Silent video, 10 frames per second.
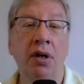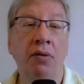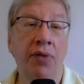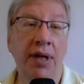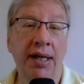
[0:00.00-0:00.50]

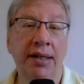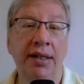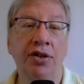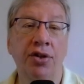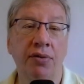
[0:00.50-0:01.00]
a
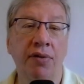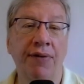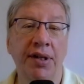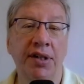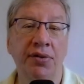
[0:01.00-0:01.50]
related
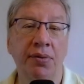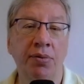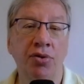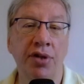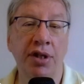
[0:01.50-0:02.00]
geographic
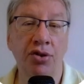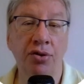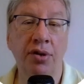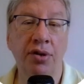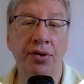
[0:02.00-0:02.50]
distribution as
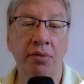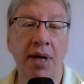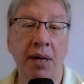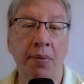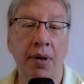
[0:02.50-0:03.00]
shown on the
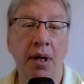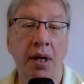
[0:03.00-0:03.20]
map.